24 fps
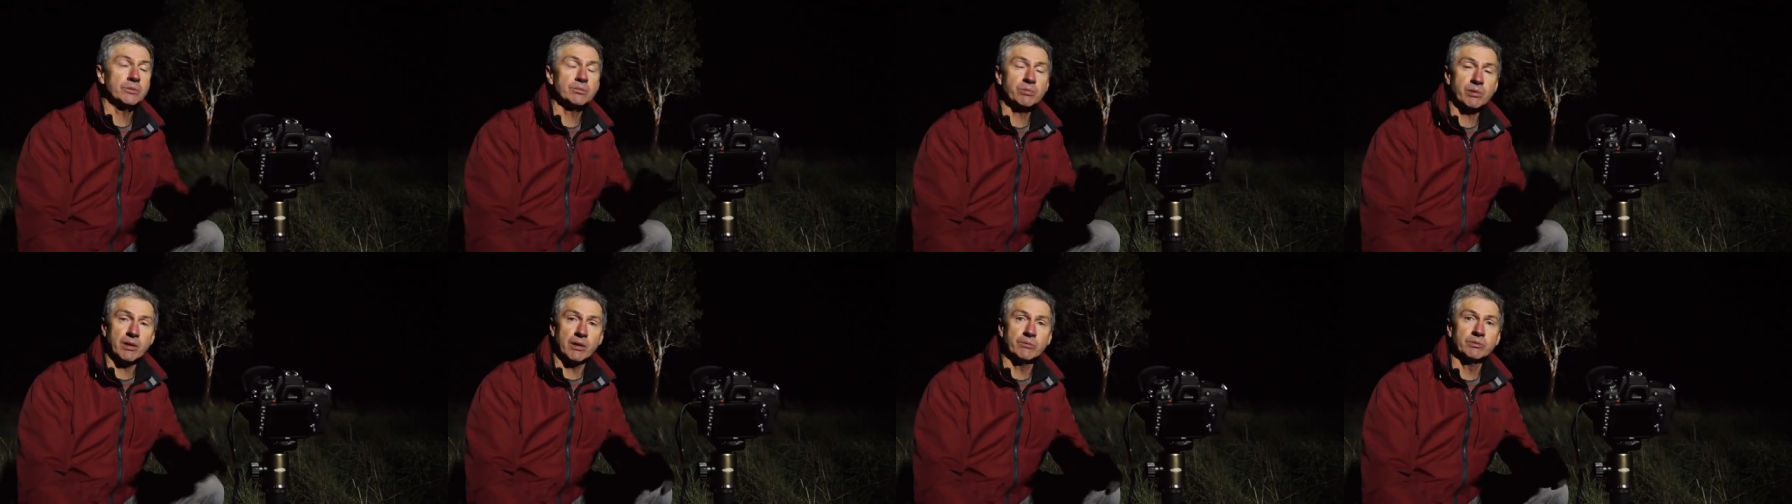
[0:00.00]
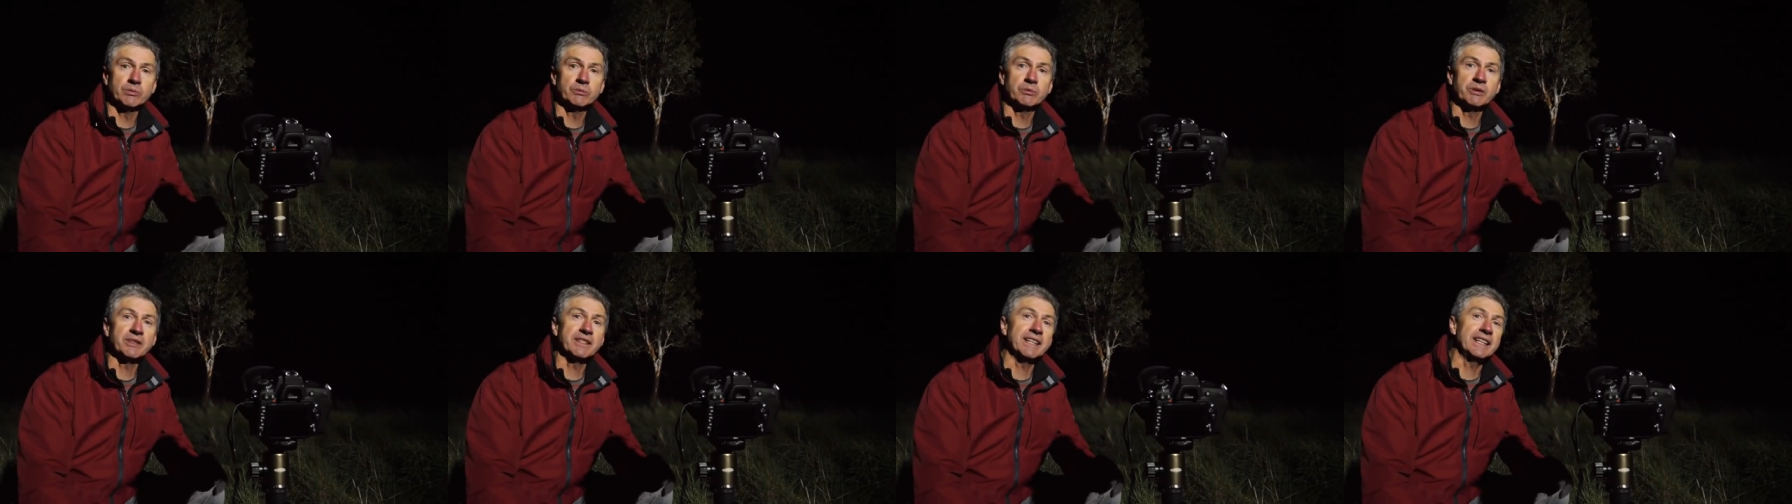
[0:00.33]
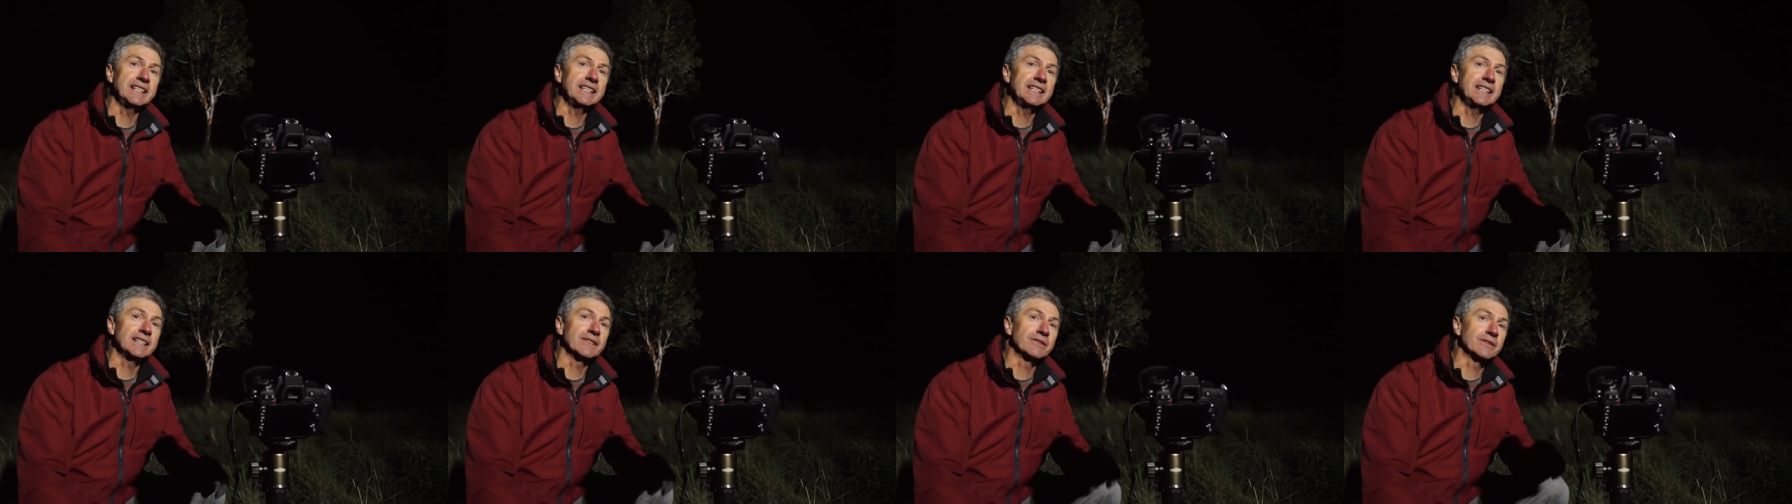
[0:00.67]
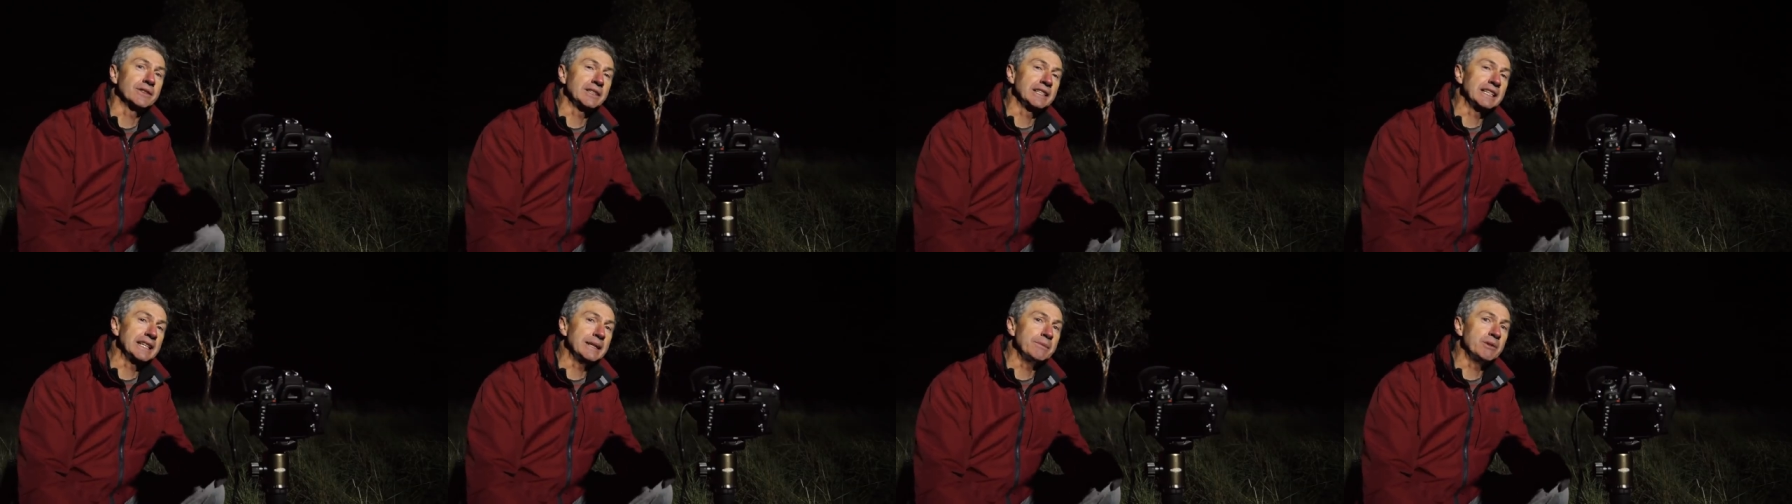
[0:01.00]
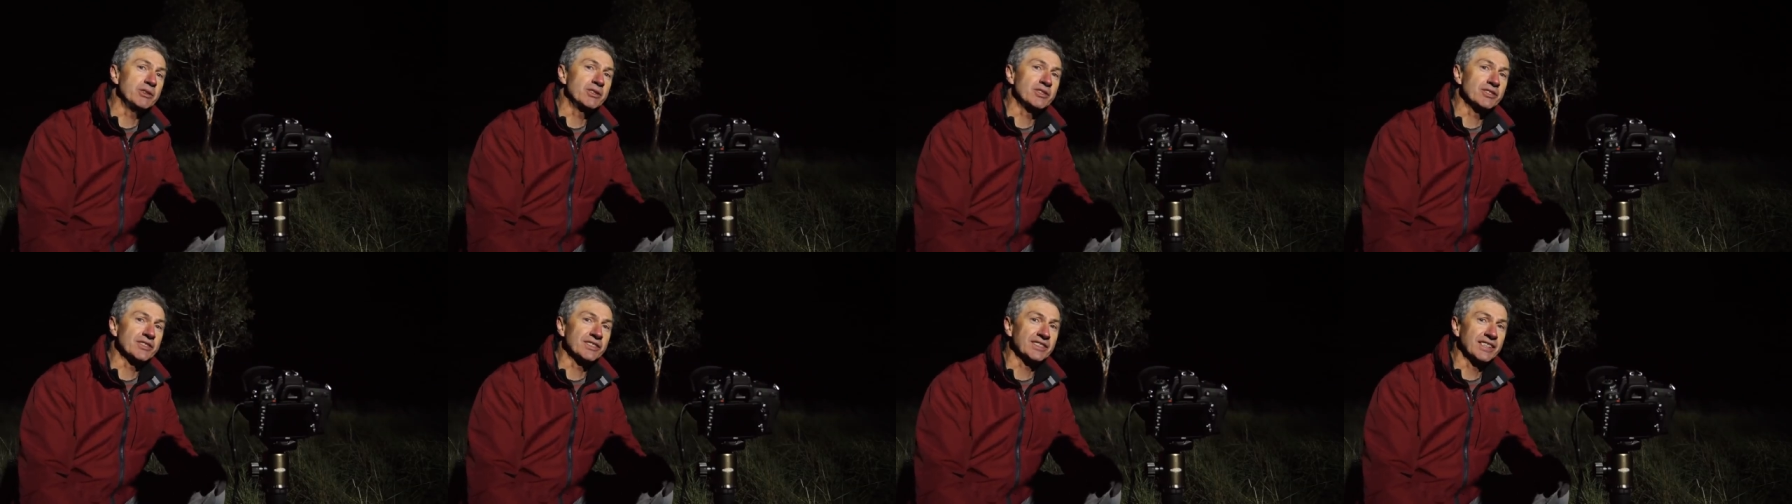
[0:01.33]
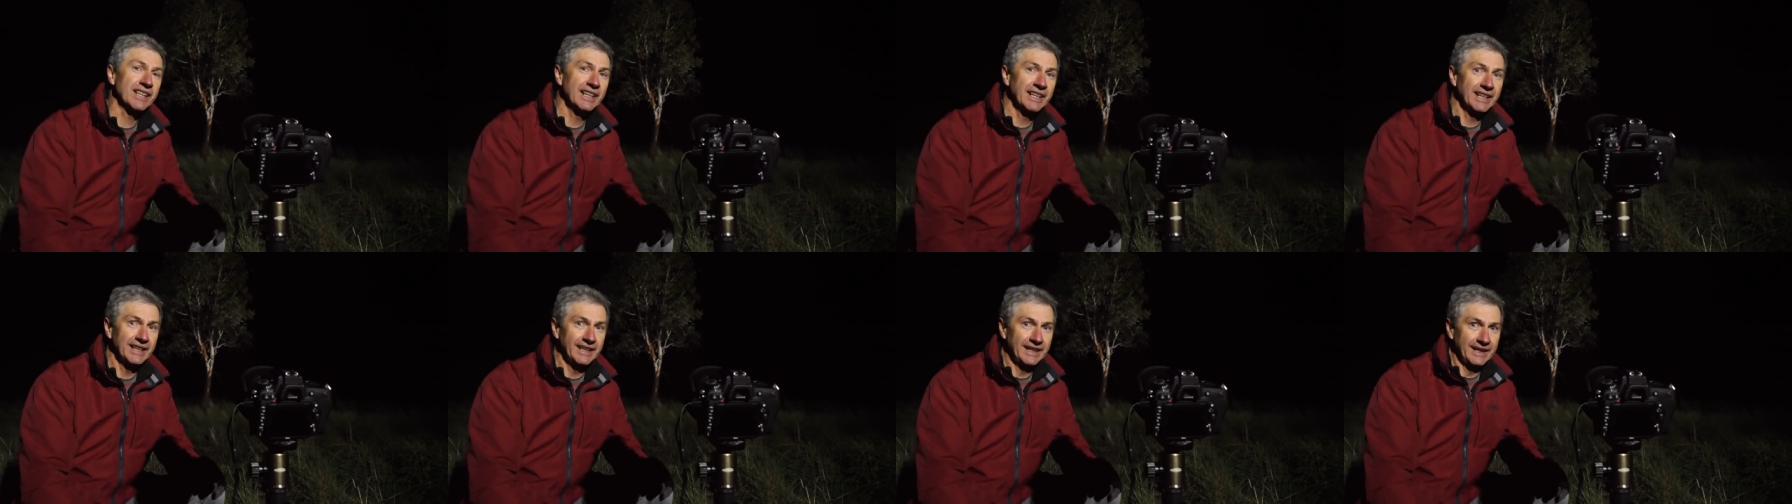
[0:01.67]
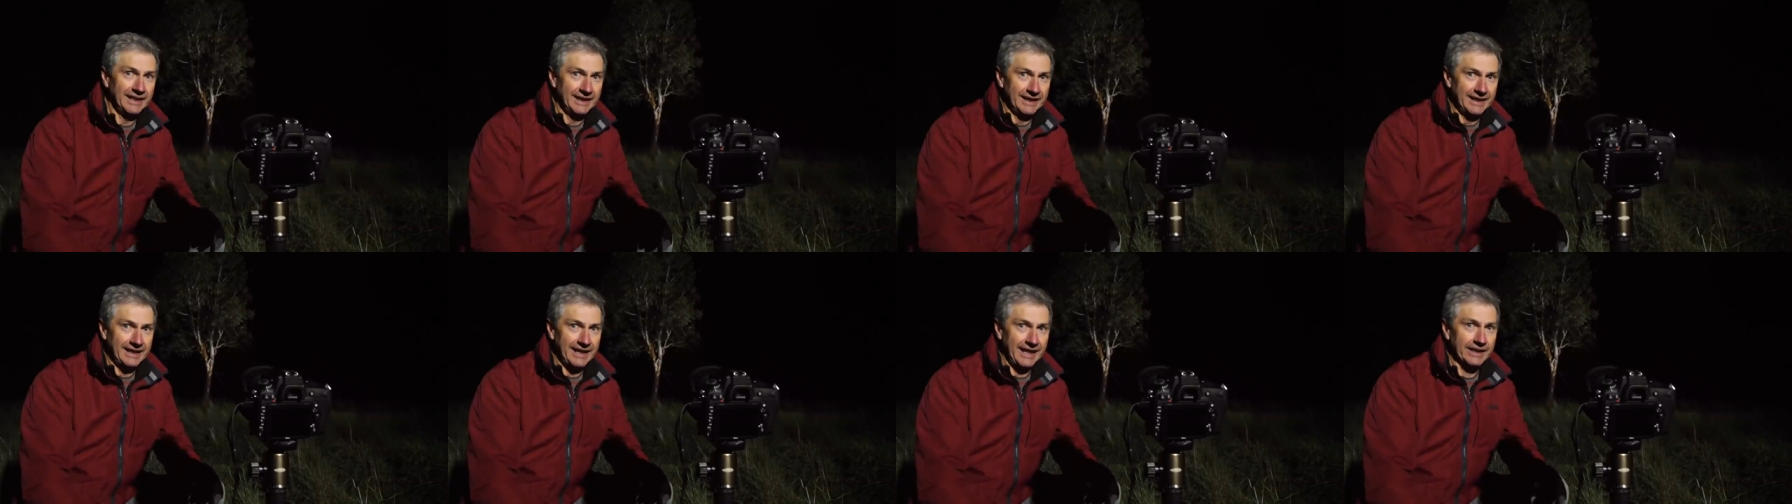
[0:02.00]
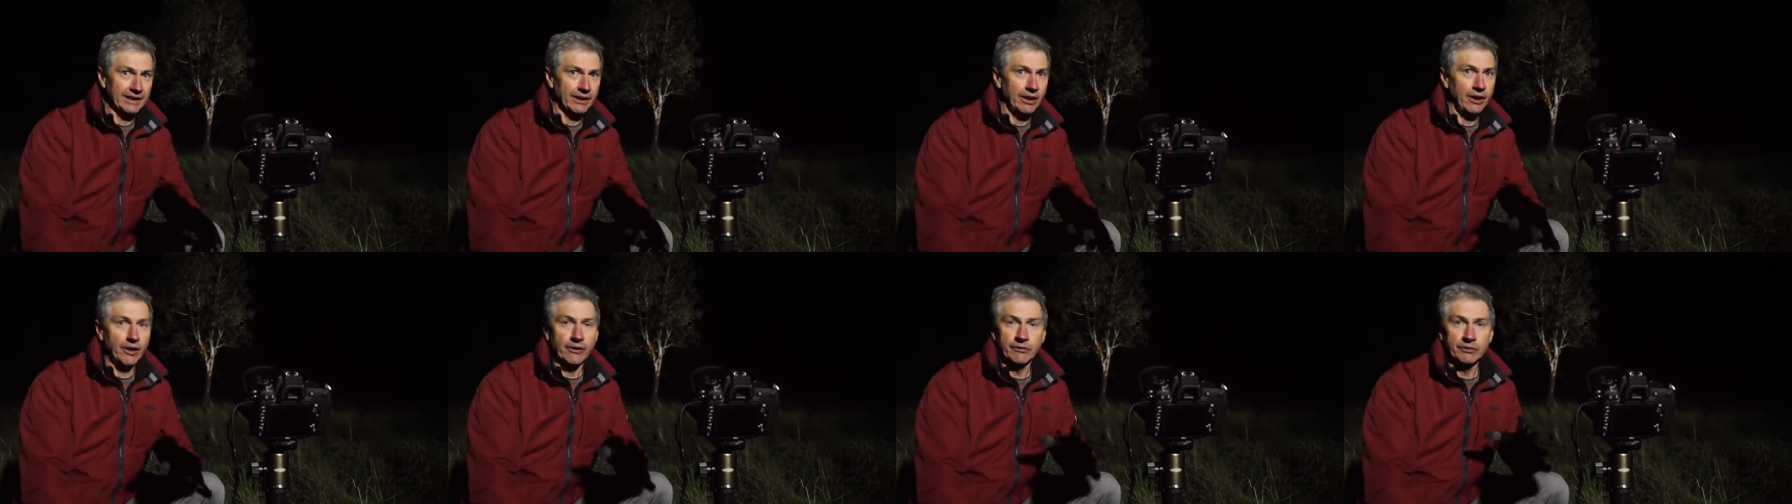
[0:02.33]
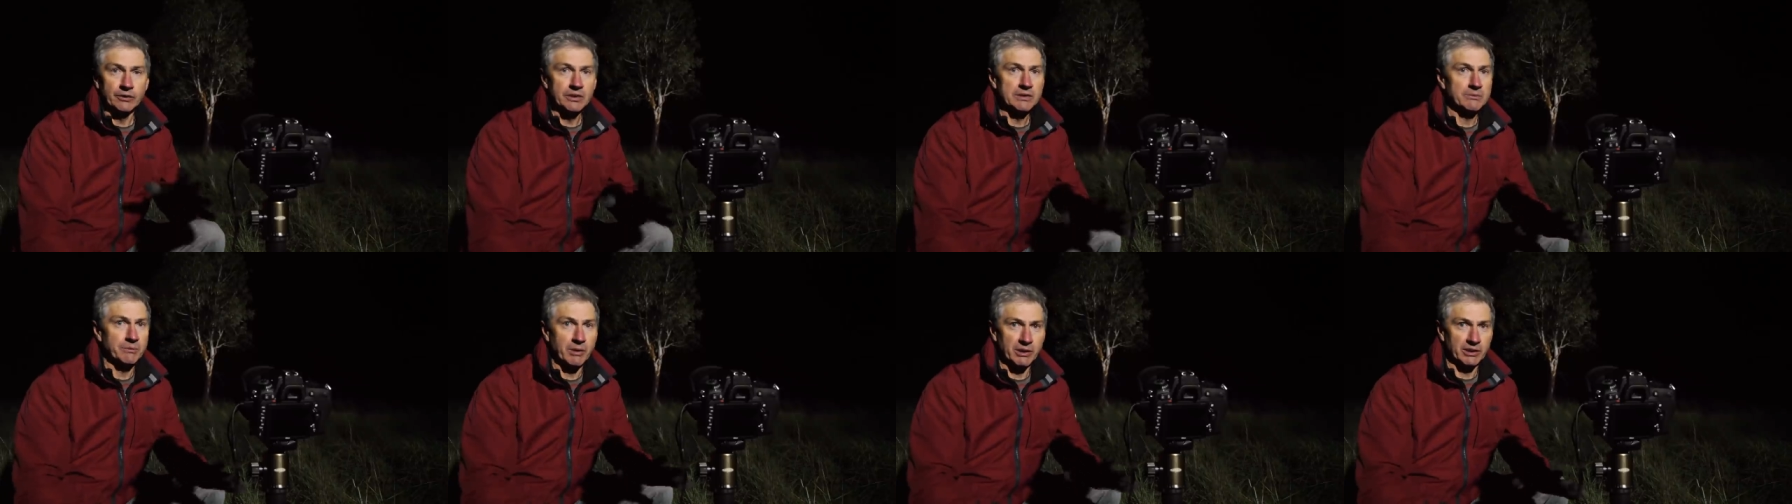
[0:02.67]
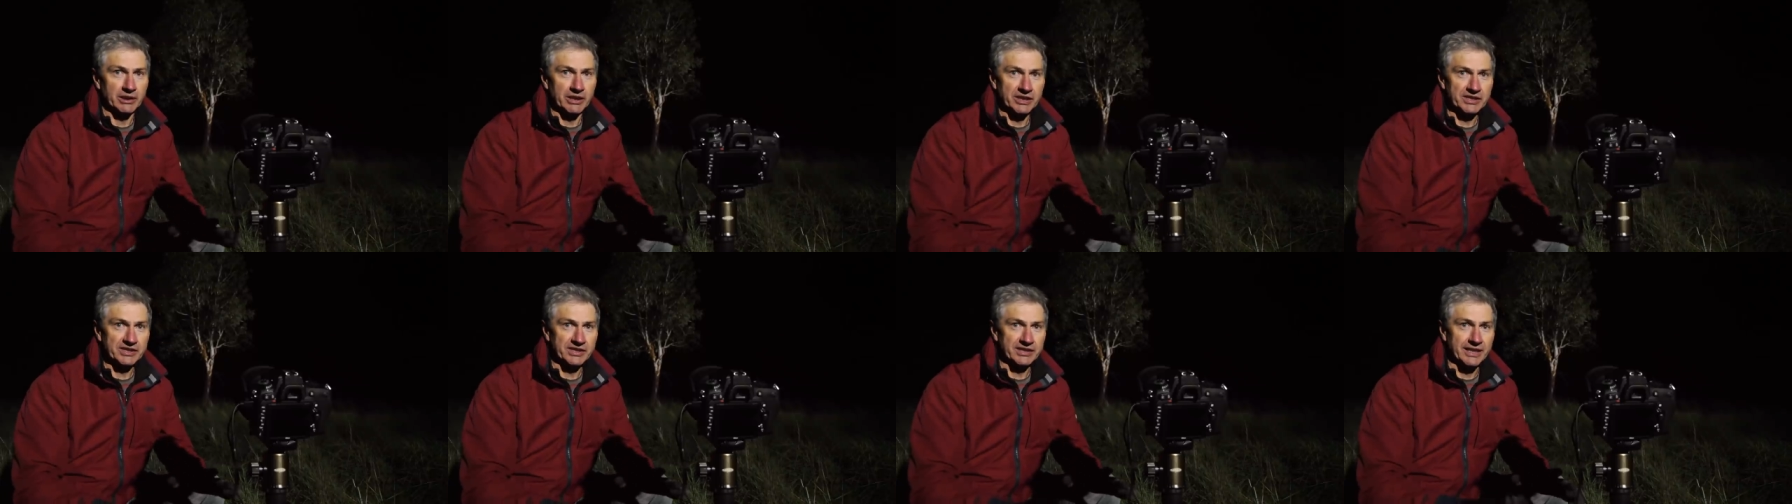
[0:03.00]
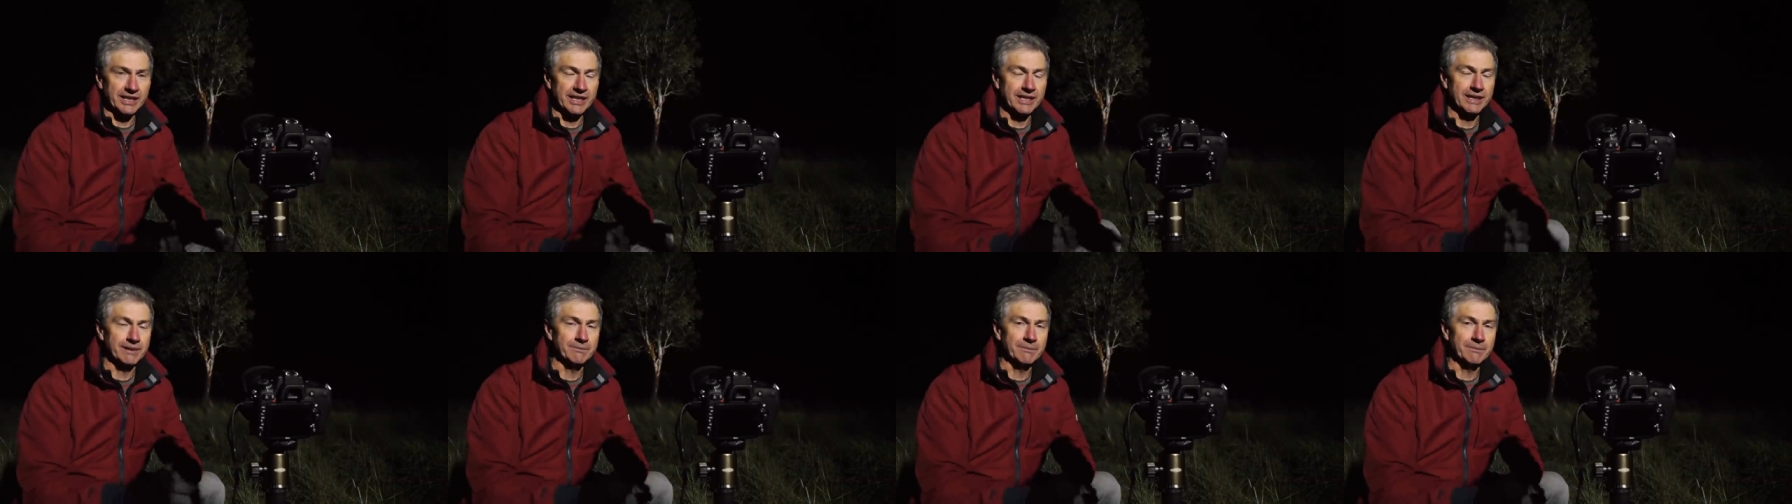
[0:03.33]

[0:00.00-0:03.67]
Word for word: problem with any of the images. And I've learnt my lesson. I